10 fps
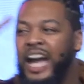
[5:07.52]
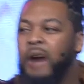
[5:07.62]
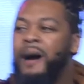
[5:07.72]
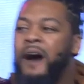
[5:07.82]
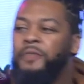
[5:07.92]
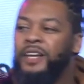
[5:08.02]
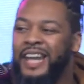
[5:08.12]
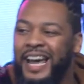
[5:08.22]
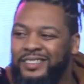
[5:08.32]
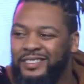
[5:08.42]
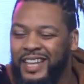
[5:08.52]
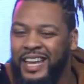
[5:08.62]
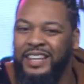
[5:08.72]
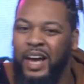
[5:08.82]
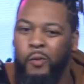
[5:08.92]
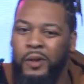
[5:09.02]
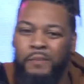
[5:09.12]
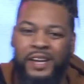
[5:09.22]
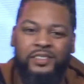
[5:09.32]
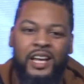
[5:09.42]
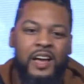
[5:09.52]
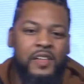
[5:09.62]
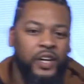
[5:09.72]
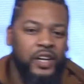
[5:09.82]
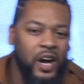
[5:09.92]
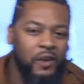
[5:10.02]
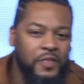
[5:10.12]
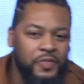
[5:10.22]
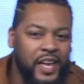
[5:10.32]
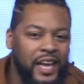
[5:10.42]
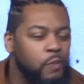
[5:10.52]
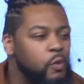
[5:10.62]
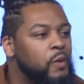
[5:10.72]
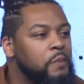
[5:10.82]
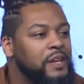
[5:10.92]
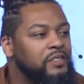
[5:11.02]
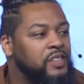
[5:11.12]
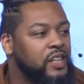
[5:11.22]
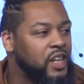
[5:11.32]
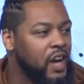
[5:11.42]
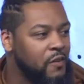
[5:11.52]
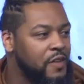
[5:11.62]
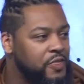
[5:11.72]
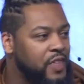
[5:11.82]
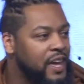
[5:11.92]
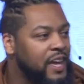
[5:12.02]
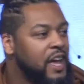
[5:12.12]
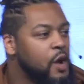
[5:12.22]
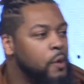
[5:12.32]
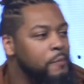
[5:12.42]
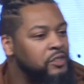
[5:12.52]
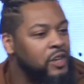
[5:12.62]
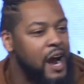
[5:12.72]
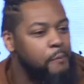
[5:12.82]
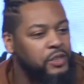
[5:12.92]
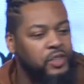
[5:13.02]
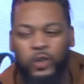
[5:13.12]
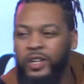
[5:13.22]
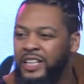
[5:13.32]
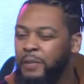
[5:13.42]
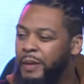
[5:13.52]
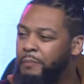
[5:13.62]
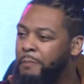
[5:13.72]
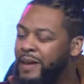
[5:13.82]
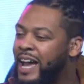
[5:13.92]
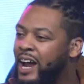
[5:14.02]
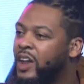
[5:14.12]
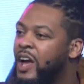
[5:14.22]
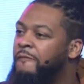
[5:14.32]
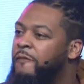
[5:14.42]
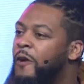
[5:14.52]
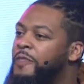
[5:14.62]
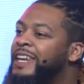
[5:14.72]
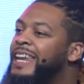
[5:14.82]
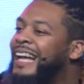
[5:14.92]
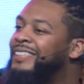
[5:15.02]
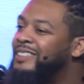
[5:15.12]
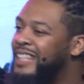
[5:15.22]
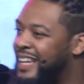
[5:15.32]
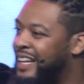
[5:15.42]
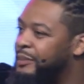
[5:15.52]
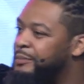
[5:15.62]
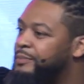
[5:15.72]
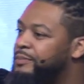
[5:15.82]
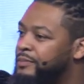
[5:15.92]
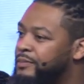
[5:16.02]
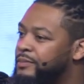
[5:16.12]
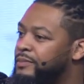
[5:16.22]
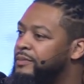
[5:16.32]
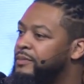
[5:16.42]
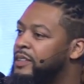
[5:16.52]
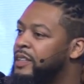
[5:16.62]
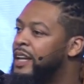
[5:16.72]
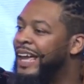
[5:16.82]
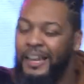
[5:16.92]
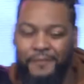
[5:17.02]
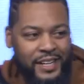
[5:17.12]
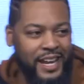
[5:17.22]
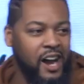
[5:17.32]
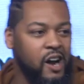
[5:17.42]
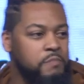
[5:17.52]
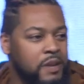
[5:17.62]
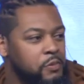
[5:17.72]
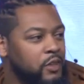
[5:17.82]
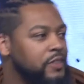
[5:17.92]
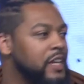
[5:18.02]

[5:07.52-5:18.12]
about the next thing that we miss the current thing. And when we miss the current thing, we miss our opportunity to be prepared for the next thing. Even now, people are thinking